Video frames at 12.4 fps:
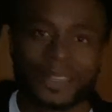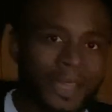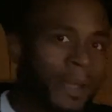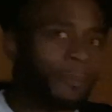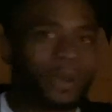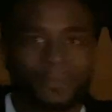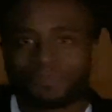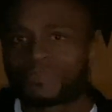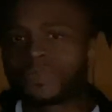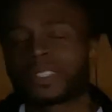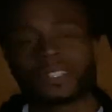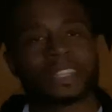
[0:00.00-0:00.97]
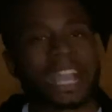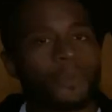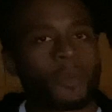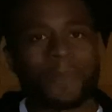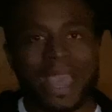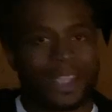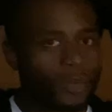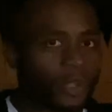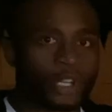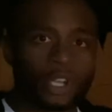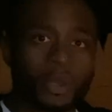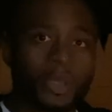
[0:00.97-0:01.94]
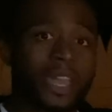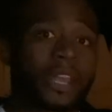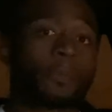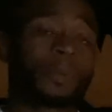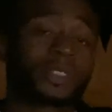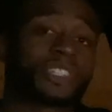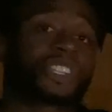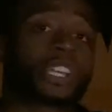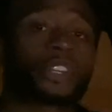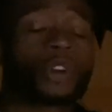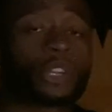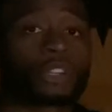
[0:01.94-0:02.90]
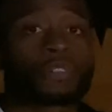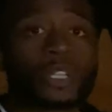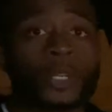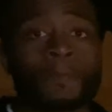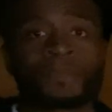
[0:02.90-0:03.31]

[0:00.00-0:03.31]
But now we're back. We're gonna go ahead and put the chicken on the grill.